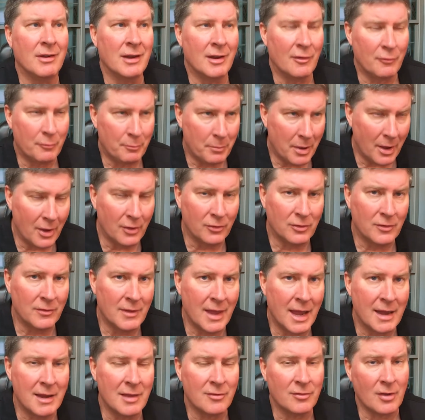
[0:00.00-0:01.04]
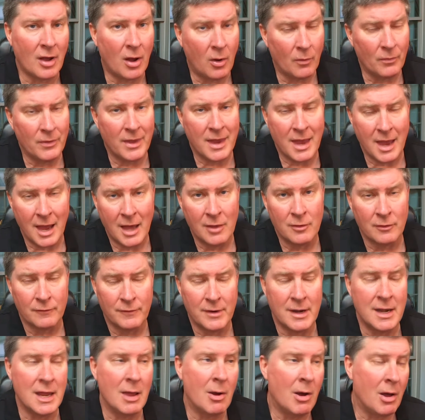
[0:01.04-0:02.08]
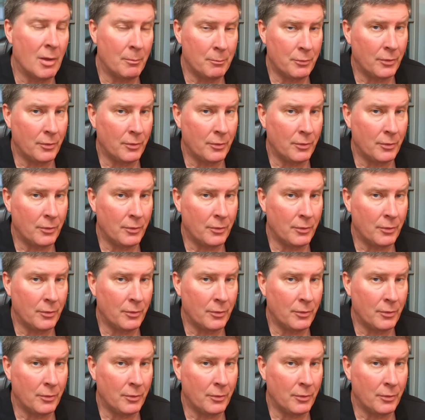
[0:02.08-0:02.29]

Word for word: and I've posted that, and it's on the other video.